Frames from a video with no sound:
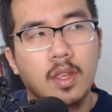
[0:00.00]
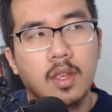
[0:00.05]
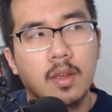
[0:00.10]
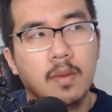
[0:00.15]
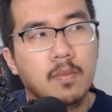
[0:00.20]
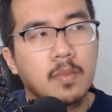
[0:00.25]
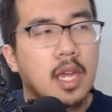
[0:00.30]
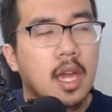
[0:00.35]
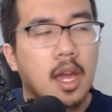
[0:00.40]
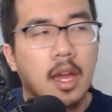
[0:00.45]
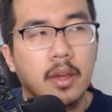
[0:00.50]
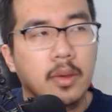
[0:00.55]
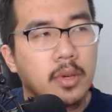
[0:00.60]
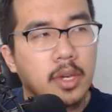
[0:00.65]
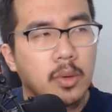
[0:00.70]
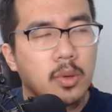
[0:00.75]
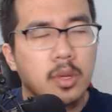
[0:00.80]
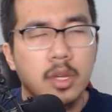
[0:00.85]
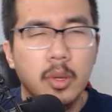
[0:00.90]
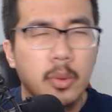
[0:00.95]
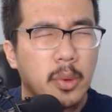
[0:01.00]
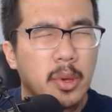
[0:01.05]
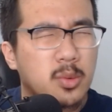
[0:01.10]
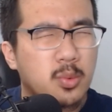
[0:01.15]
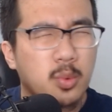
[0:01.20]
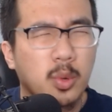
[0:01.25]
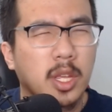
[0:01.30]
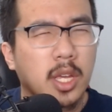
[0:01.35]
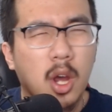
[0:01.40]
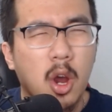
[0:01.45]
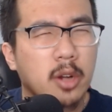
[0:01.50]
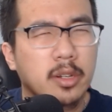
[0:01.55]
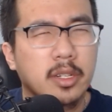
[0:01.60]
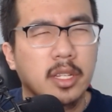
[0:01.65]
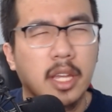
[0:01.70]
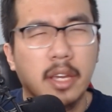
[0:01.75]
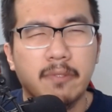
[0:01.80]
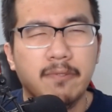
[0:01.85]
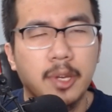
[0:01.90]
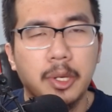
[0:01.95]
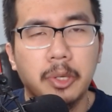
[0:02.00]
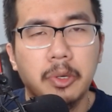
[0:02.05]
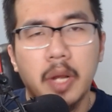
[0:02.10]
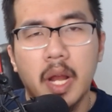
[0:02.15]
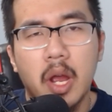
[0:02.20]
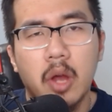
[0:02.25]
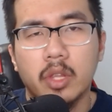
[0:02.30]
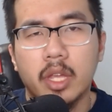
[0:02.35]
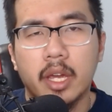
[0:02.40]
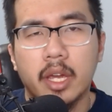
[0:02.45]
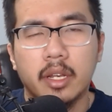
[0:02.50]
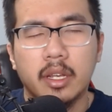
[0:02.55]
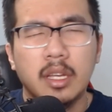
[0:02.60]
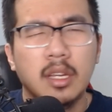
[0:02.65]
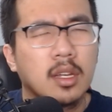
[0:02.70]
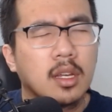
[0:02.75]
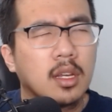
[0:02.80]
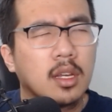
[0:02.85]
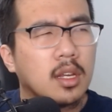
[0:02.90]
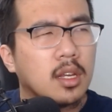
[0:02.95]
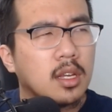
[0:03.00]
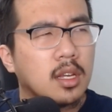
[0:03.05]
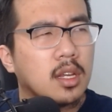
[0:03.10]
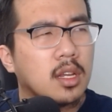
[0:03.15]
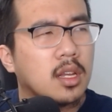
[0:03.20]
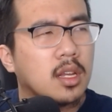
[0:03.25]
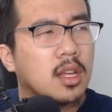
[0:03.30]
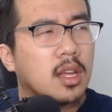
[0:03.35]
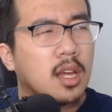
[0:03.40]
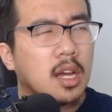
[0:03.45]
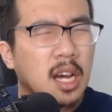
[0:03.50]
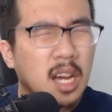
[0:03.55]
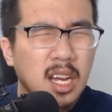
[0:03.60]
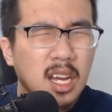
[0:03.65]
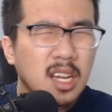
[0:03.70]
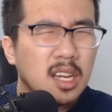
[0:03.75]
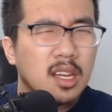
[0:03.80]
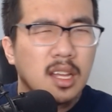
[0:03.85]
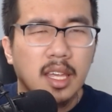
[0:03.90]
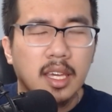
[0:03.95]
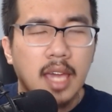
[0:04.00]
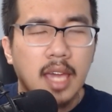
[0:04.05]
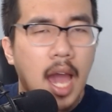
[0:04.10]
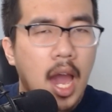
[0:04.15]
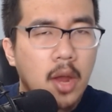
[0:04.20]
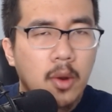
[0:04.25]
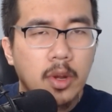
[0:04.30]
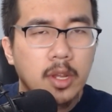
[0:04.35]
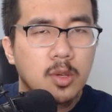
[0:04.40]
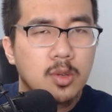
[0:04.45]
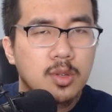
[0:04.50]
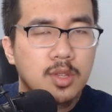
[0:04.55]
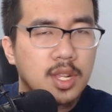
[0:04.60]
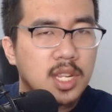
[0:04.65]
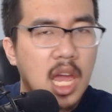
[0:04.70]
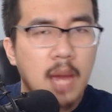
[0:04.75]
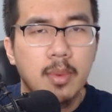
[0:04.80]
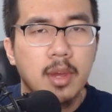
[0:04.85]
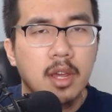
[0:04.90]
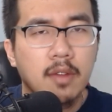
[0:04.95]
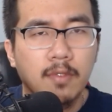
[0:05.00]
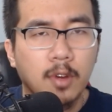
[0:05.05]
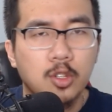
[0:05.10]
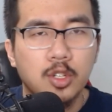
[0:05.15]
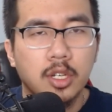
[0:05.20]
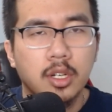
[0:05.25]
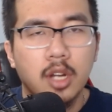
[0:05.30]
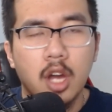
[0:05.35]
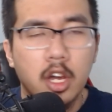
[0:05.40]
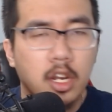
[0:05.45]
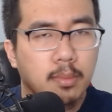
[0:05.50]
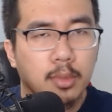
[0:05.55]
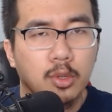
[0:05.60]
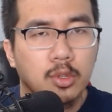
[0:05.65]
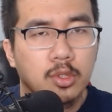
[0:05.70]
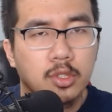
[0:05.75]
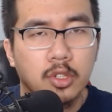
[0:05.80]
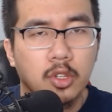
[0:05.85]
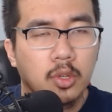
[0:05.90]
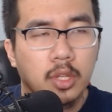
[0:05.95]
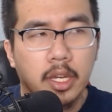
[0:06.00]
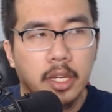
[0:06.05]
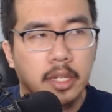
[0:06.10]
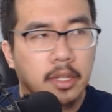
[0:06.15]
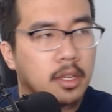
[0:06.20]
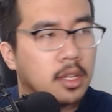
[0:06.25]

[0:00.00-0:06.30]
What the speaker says: It was really hard to figure out how do I use the Debian version on Ubuntu?